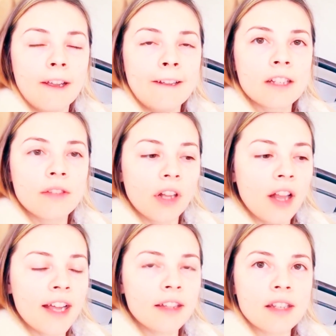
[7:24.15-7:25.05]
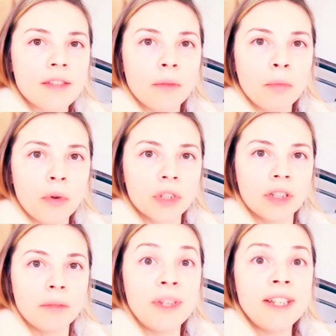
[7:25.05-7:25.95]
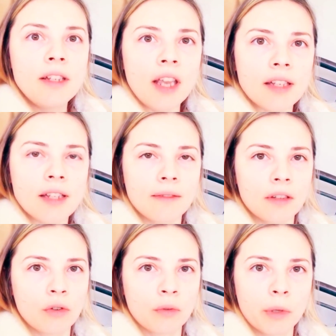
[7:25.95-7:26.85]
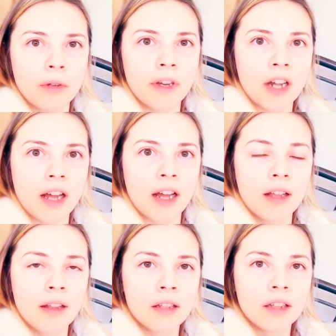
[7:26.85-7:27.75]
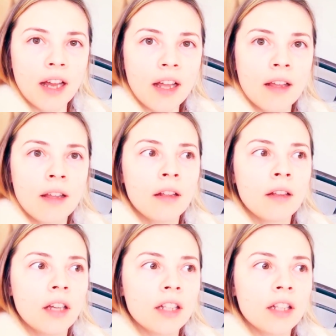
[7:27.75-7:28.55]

and called this hedonism a freedom, roughly speaking, right?